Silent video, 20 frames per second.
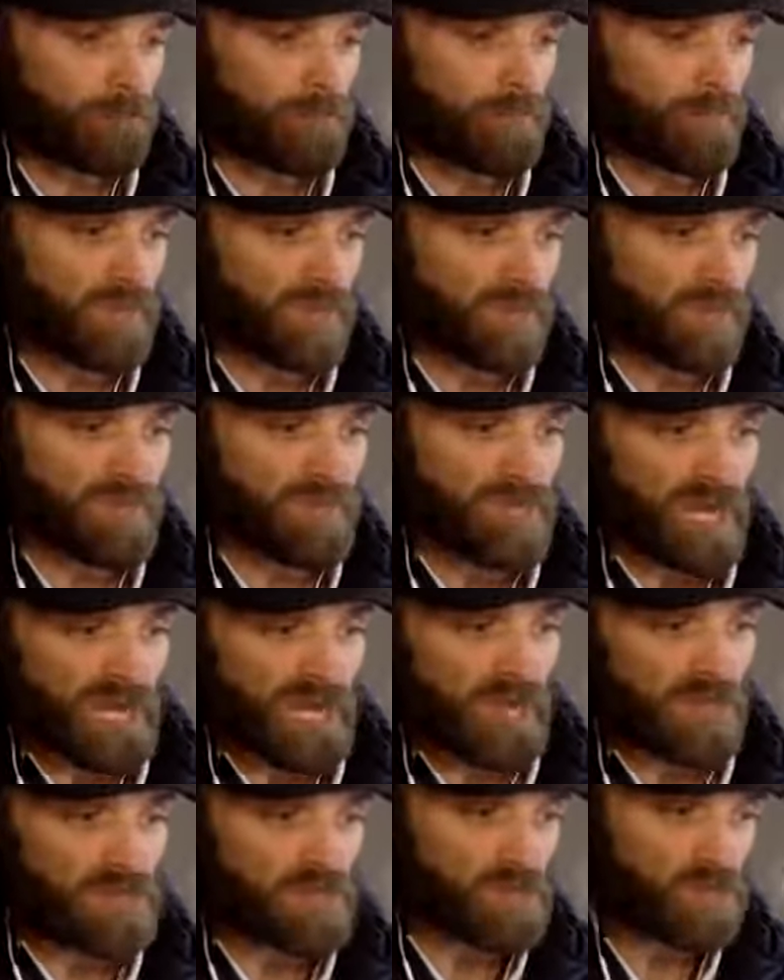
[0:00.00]
Be the
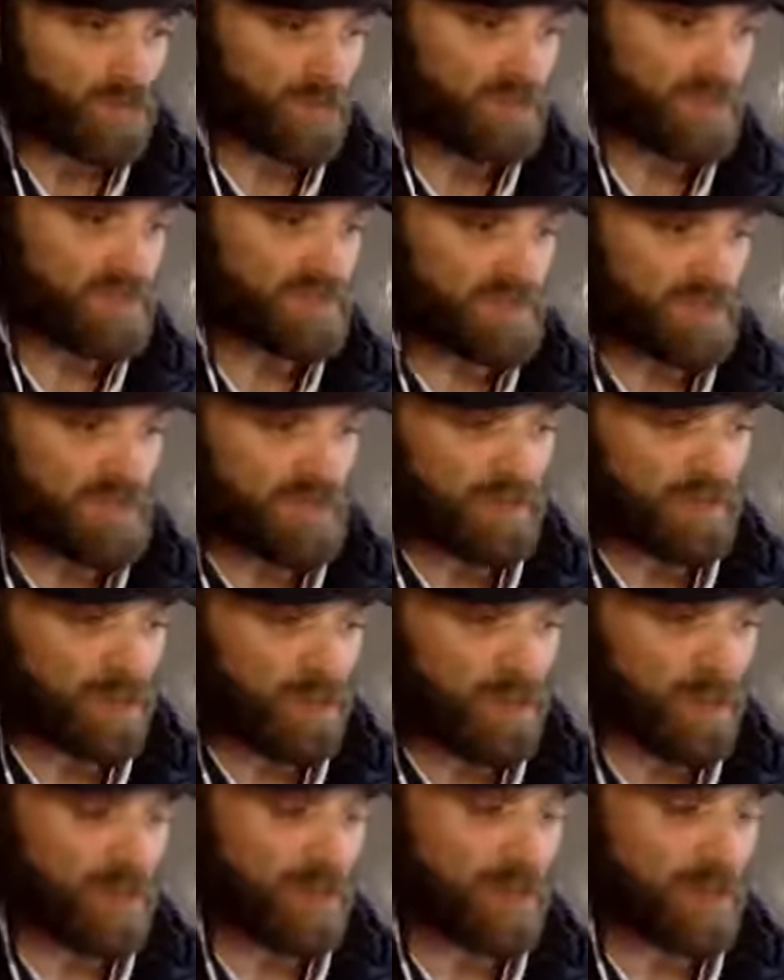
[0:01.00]
change you want to see in the
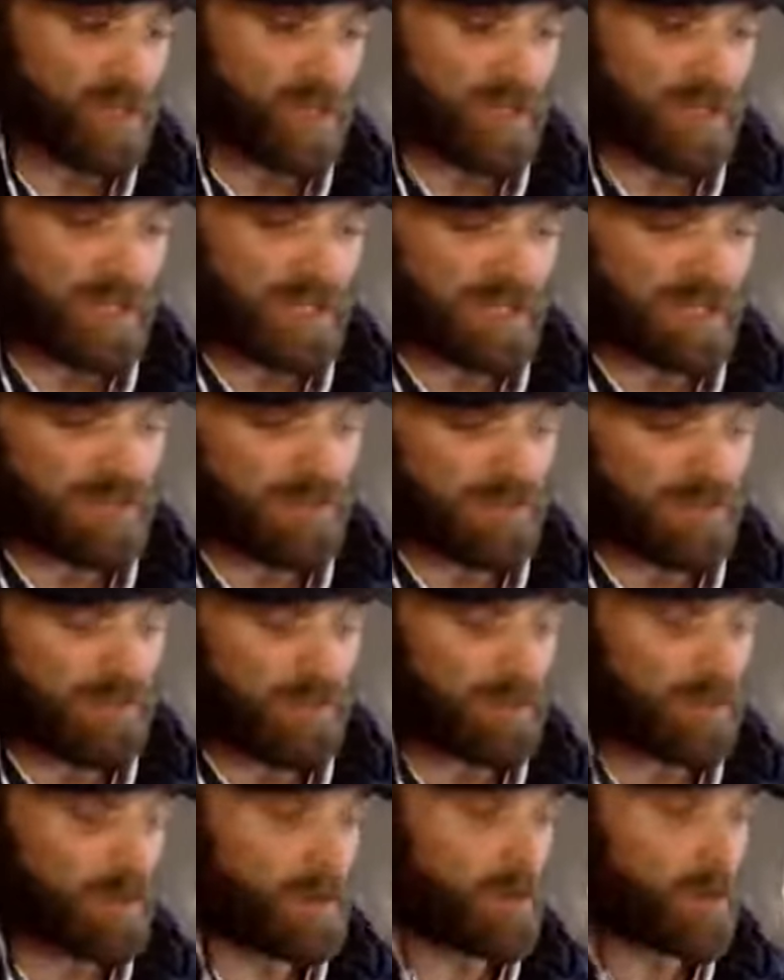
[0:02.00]
world and all that stuff
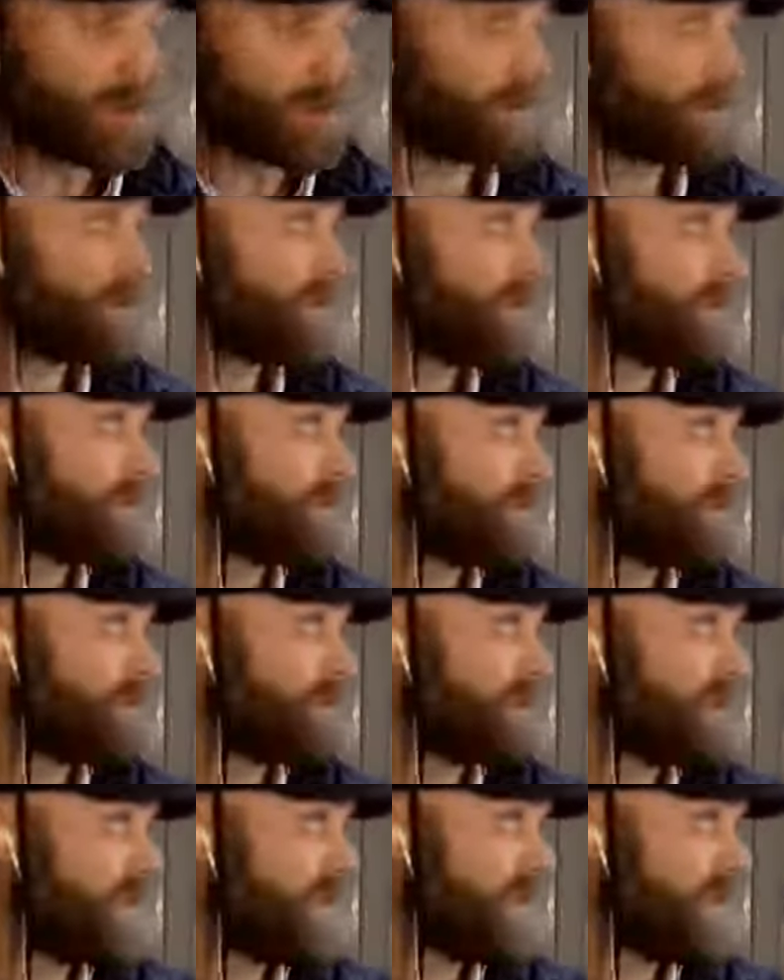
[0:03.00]
and that